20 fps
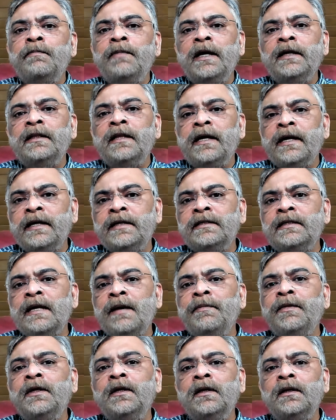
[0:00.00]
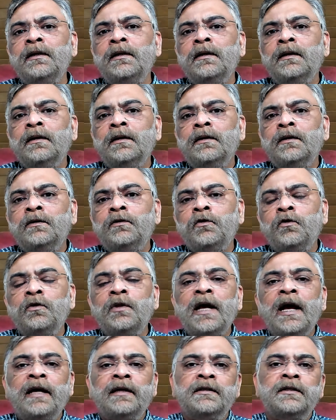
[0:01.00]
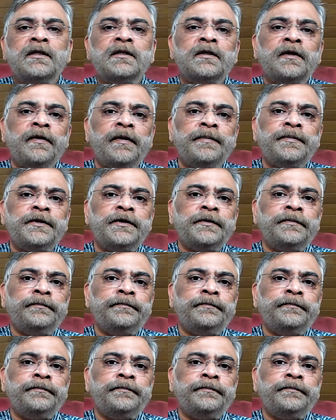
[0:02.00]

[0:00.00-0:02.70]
by the examiner through the answer script.